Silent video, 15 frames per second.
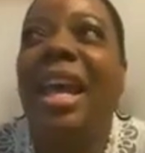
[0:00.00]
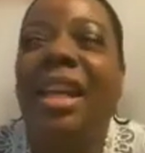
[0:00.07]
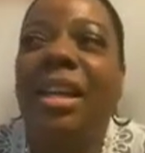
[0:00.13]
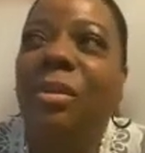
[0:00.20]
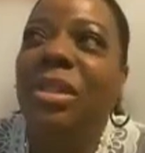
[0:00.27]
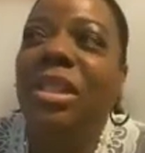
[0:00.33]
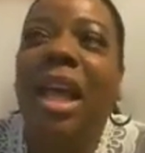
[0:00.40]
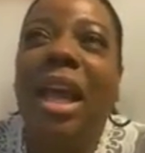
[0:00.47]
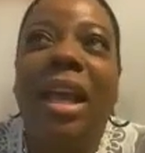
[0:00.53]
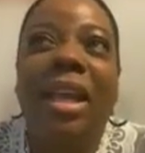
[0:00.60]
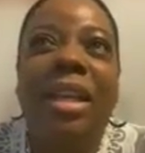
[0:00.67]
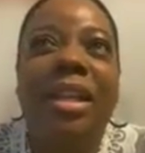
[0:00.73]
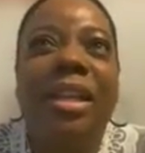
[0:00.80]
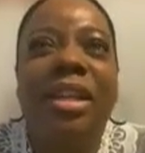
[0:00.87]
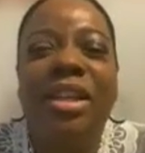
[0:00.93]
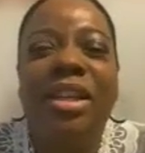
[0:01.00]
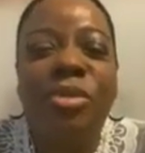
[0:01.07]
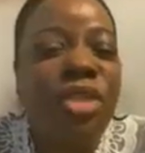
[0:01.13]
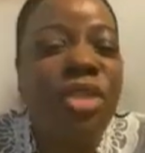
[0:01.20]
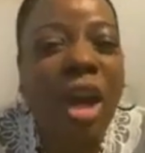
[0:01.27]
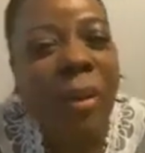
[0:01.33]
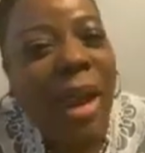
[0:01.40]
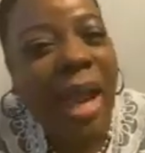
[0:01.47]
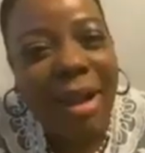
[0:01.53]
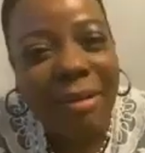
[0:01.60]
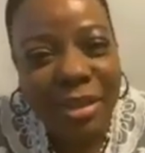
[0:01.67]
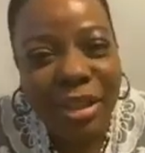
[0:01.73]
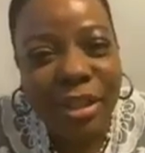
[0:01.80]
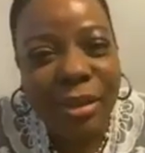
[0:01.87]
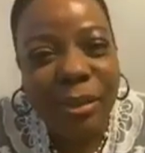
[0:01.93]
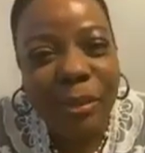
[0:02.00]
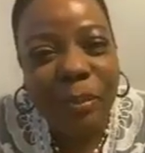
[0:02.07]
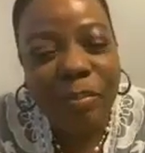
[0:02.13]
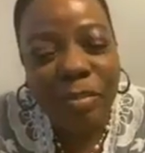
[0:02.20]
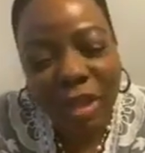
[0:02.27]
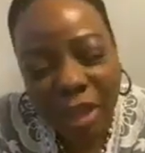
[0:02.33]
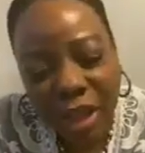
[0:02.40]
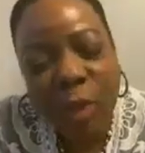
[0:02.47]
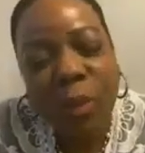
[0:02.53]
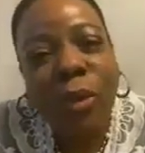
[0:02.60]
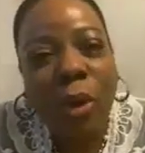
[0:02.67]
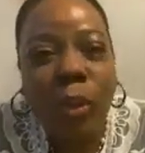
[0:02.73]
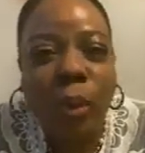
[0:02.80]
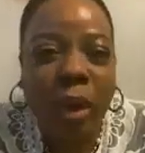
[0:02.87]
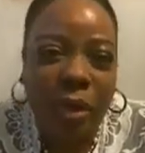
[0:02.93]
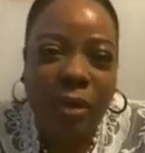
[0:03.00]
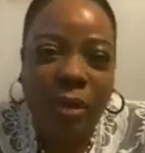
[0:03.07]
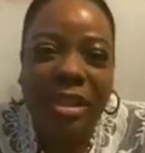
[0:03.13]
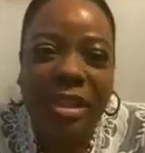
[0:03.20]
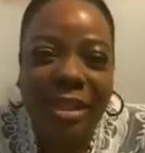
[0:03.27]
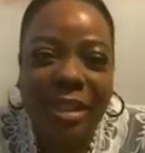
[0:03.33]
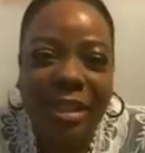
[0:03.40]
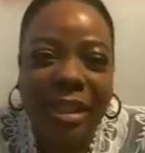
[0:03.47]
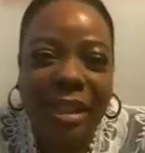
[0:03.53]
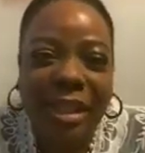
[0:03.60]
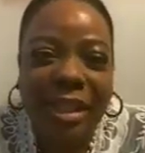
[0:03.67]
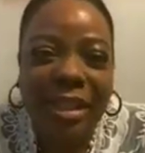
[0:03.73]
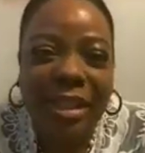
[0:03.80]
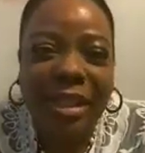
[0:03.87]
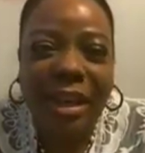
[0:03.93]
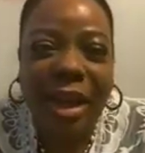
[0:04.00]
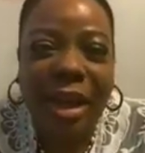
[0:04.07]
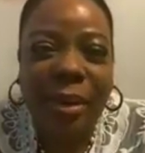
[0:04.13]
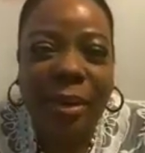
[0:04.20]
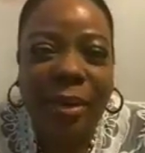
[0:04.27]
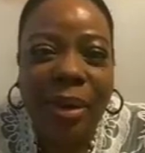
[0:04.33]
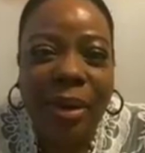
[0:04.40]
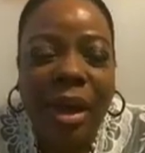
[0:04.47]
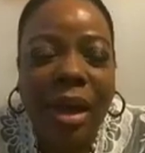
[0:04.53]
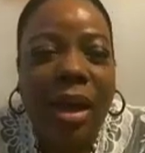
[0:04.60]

And it was like, you don't have to get what works, you know.